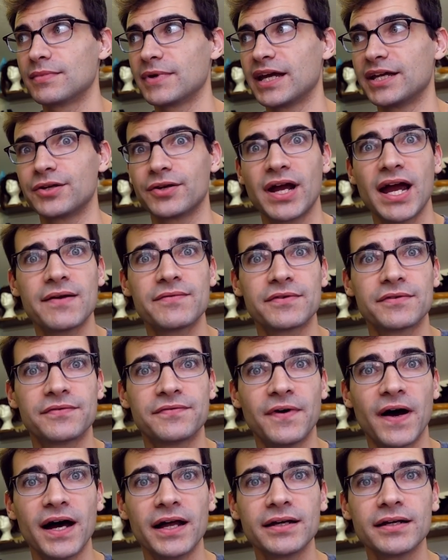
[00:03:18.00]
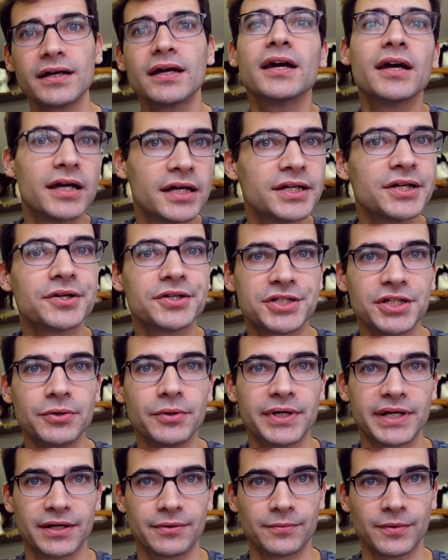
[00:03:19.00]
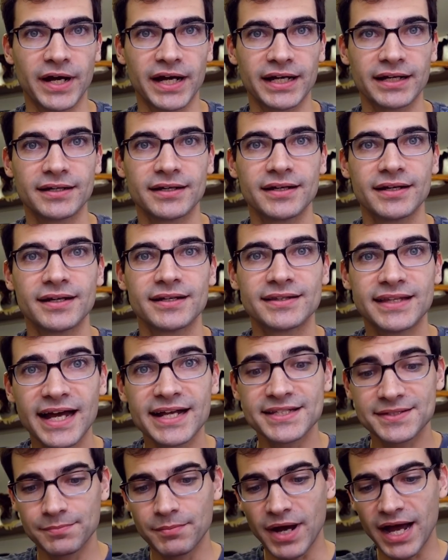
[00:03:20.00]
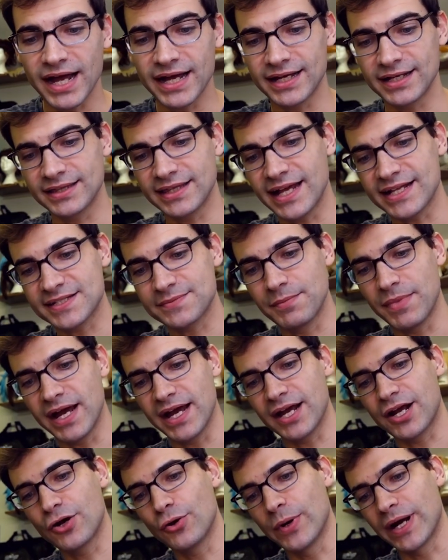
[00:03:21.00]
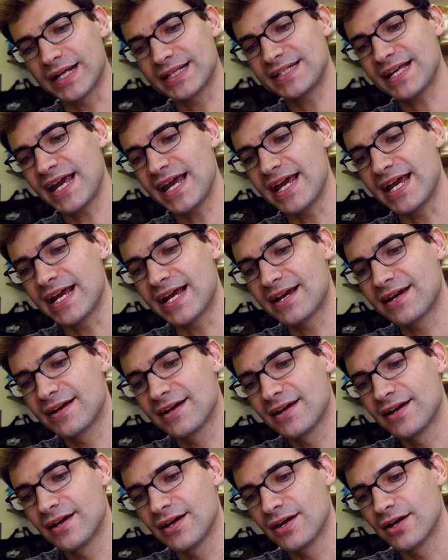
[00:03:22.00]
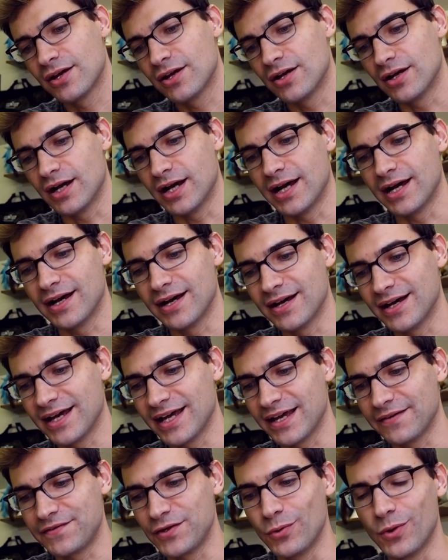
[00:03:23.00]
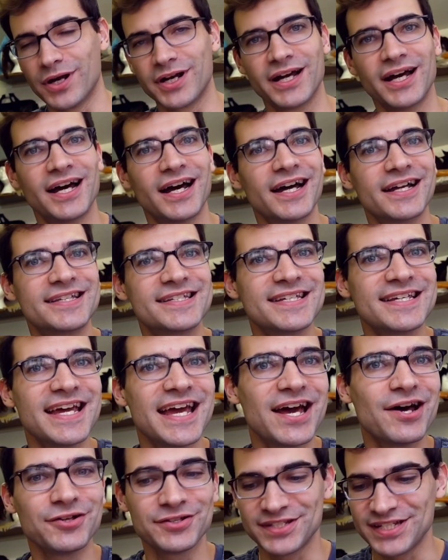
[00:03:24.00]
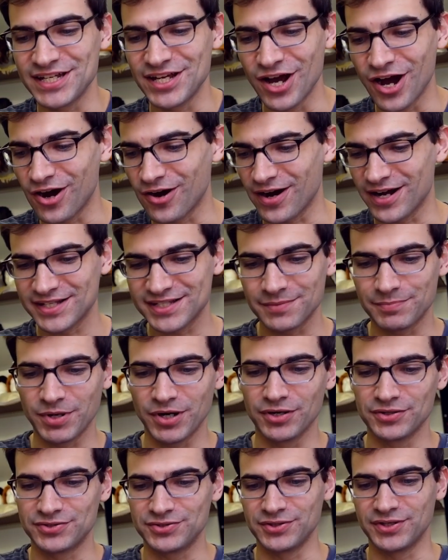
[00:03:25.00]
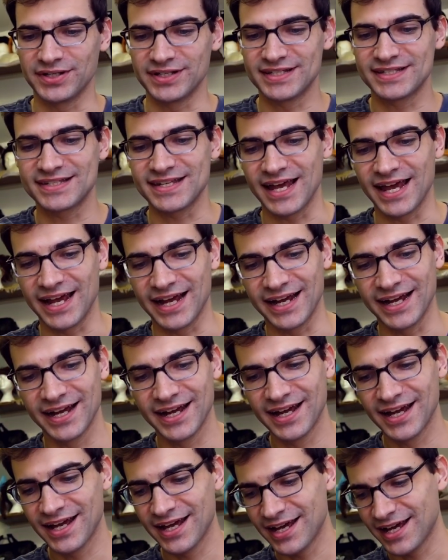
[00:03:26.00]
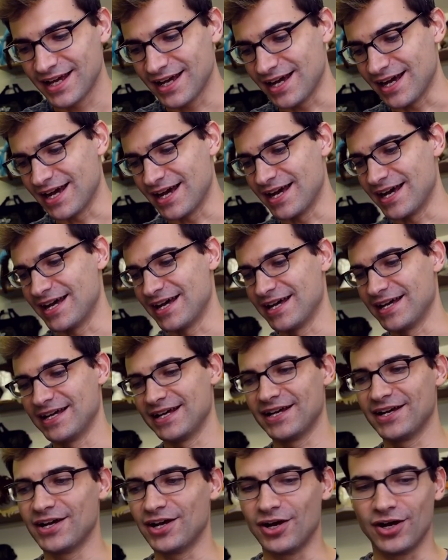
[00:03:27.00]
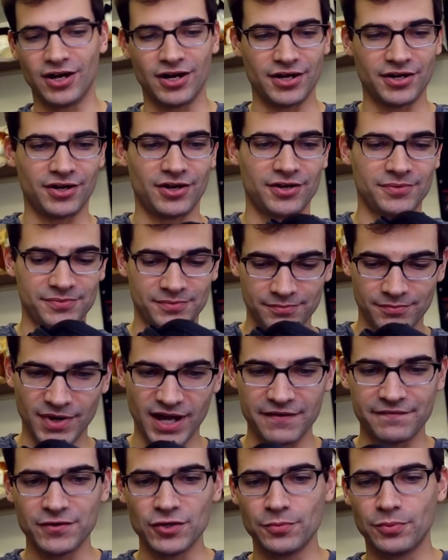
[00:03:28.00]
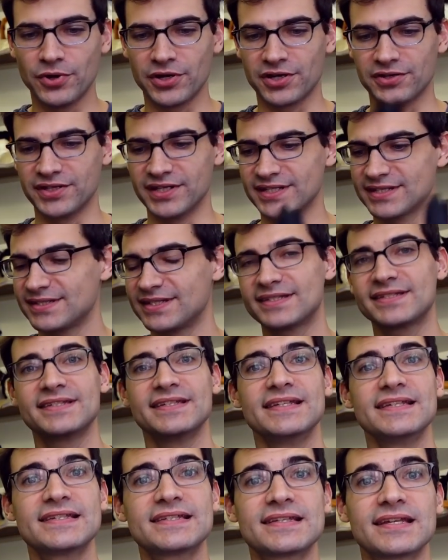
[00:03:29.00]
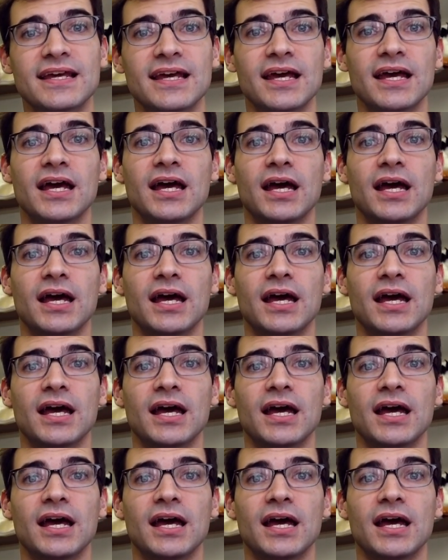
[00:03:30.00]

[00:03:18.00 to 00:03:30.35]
and you're having fun, you're doing it right. That's my quick take, if you want a TLDR, I suppose you could say, on my viewpoint on this. This is